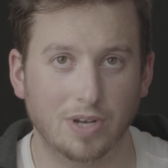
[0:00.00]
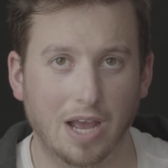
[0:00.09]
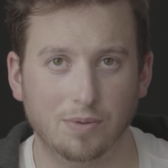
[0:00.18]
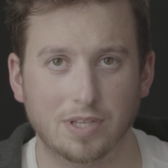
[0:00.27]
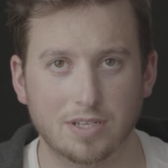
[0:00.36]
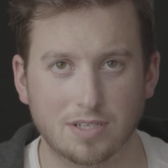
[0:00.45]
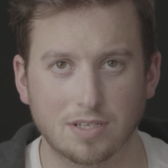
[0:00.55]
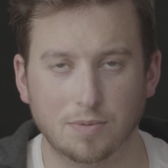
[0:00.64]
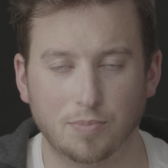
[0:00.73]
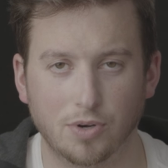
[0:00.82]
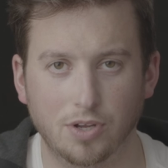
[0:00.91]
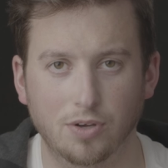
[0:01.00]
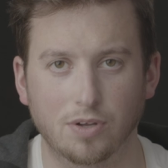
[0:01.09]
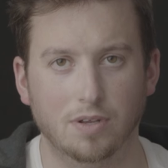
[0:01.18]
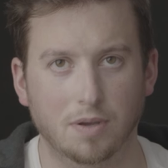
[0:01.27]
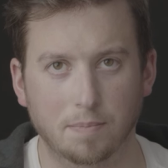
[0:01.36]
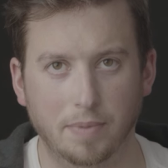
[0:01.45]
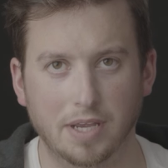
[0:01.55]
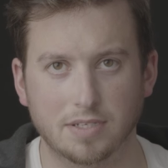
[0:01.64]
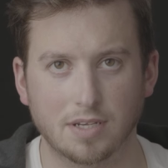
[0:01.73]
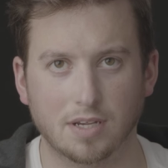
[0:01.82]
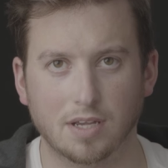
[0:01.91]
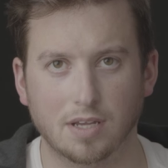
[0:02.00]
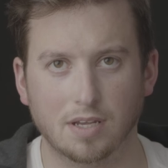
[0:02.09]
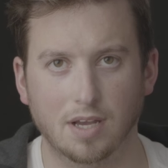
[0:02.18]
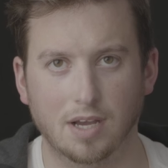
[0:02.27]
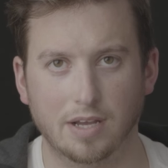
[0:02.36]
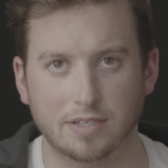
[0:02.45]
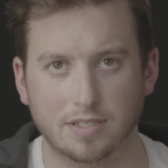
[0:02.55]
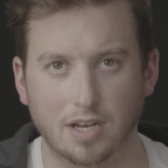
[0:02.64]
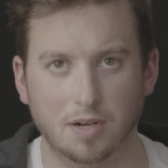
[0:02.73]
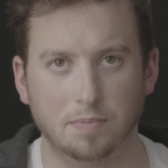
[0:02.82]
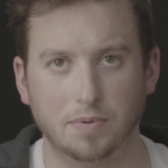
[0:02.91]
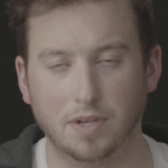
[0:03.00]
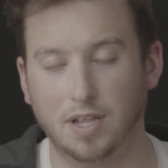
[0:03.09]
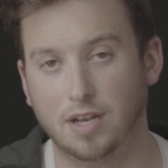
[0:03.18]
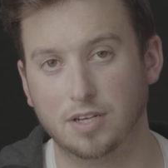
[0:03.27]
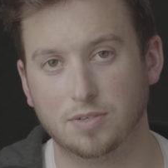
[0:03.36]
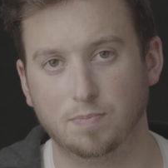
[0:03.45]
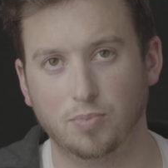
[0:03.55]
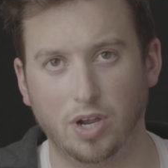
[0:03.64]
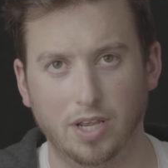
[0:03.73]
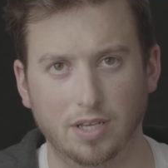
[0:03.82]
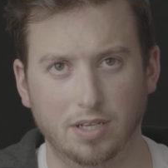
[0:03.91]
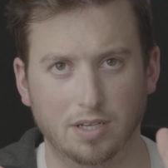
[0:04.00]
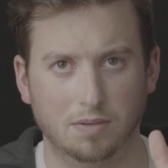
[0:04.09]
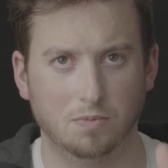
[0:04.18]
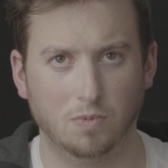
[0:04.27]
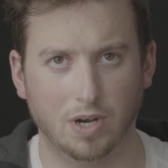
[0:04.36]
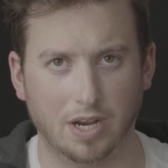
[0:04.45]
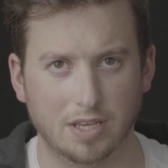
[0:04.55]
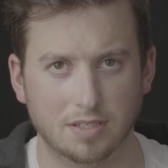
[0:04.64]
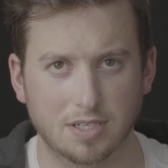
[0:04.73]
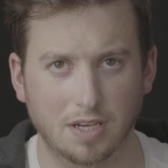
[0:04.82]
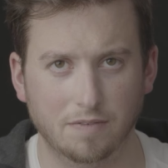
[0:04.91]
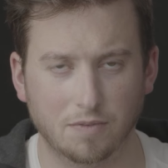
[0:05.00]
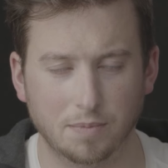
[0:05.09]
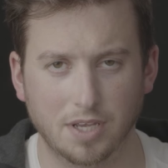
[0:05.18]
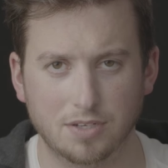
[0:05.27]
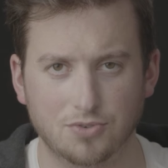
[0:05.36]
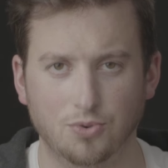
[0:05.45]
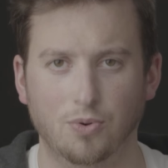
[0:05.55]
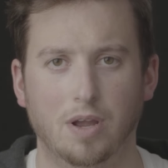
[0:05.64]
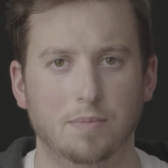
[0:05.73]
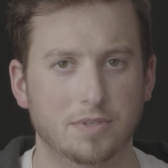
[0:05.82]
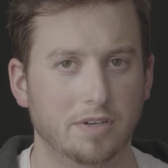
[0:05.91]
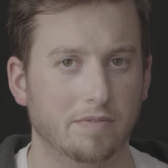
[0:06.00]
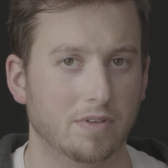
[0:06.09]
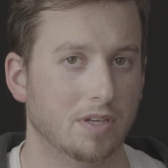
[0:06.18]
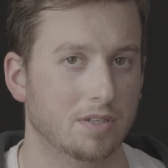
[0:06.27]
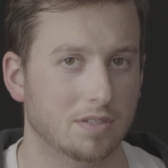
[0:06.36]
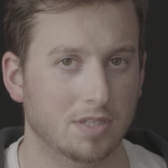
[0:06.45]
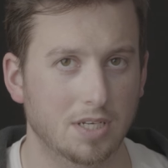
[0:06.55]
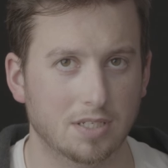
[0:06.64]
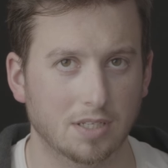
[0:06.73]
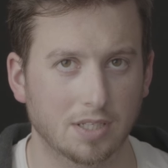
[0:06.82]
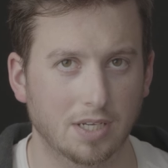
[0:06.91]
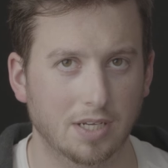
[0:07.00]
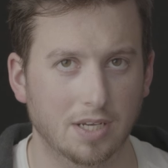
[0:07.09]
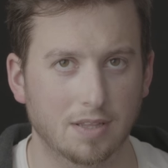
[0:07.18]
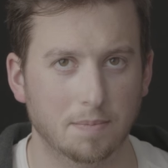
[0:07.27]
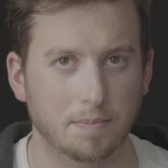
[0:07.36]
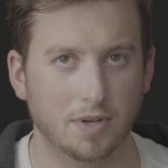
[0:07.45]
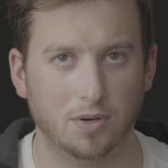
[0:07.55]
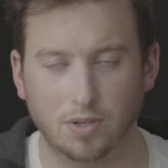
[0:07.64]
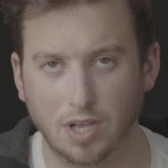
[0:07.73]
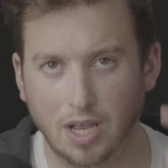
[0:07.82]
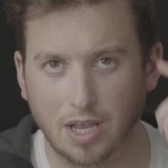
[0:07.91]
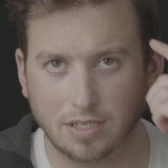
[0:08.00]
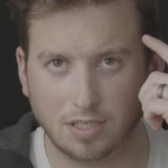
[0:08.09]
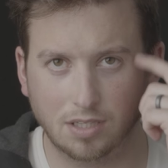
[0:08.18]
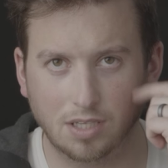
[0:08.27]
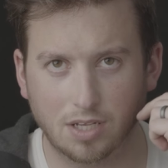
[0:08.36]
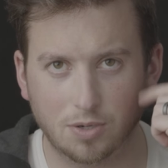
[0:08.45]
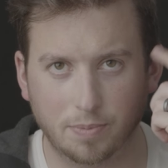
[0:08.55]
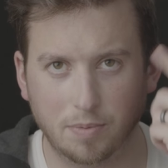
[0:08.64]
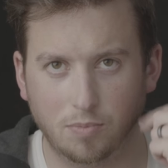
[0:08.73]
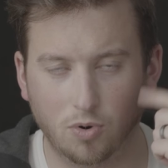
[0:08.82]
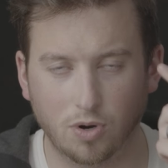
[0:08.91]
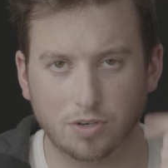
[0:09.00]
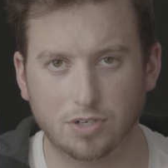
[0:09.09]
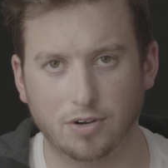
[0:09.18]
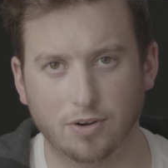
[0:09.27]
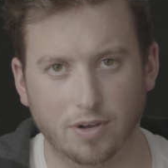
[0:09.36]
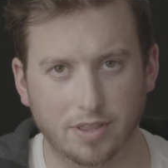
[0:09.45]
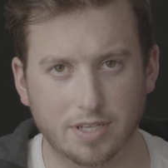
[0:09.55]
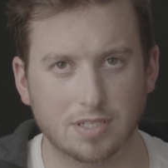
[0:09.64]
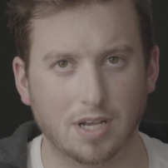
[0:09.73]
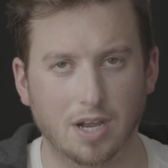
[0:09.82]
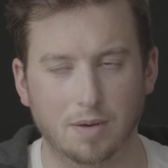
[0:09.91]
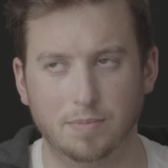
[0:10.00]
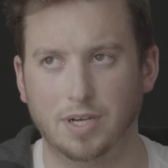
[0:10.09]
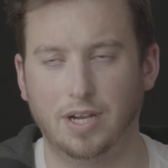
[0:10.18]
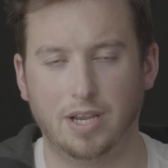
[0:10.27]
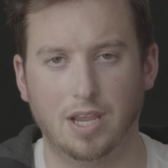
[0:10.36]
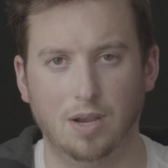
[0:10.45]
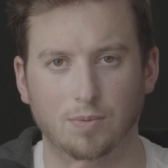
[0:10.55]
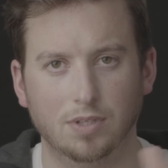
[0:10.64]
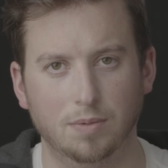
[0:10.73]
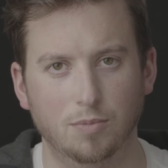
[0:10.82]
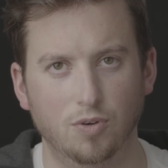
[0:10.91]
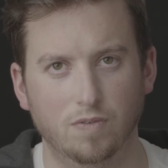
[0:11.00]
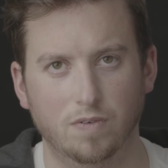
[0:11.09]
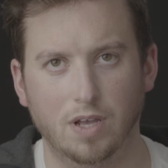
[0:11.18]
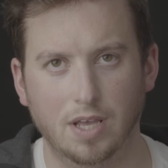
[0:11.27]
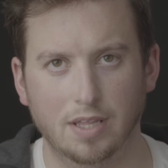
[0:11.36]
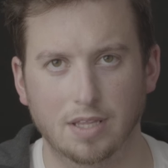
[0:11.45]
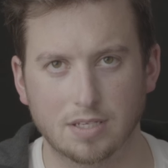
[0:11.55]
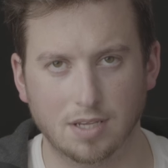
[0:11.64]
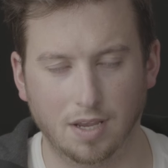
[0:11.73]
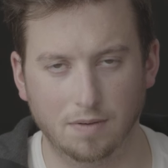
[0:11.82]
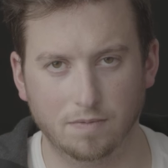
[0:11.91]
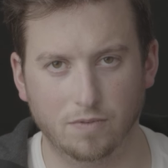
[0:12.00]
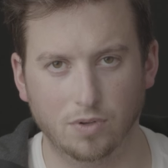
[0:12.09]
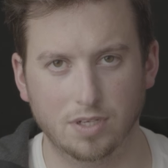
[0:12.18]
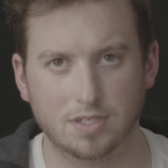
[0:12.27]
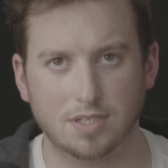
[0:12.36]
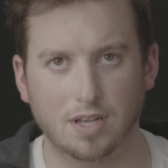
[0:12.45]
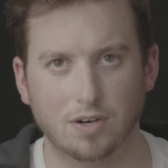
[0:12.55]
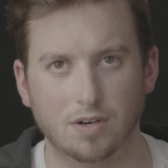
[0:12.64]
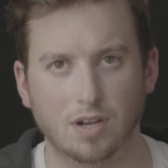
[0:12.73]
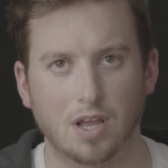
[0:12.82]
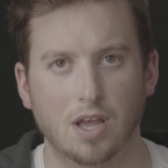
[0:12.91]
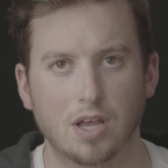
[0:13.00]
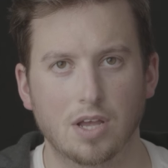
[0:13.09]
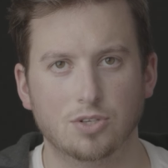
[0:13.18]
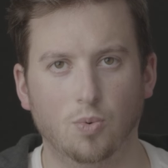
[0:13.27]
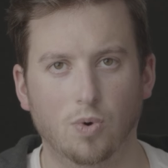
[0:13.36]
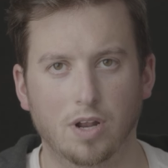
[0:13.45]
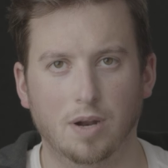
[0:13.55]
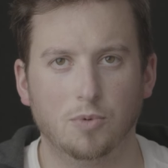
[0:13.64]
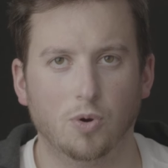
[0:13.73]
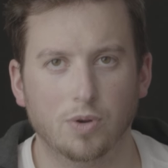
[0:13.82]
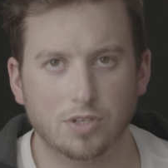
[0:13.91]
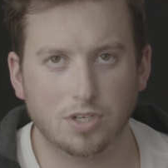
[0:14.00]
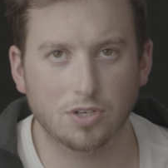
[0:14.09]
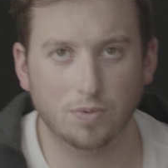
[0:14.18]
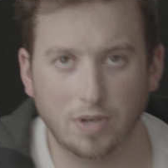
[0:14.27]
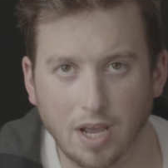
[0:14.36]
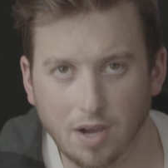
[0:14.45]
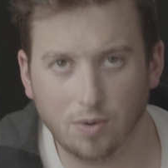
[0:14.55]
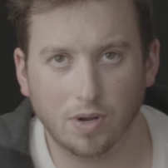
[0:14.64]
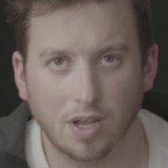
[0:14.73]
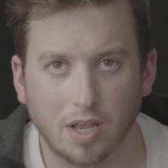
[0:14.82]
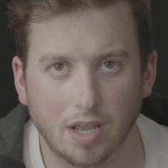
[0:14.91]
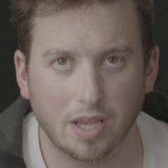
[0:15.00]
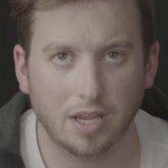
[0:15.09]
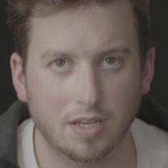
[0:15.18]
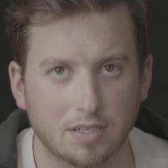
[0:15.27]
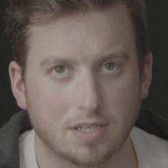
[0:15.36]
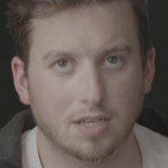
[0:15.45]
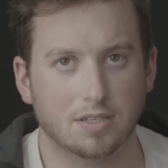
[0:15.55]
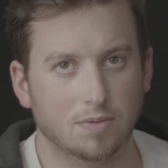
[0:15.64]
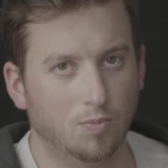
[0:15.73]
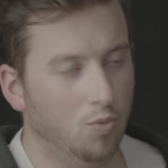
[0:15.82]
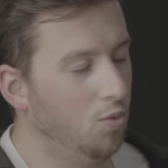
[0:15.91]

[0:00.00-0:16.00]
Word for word: now this is a pretty good basic uh, setup. Again, it's bright. What I can see from the histogram is everything's decently in the middle. It's a little bit more darker on this side, but I can't really move this light fully center. So what I'm going to do now is get some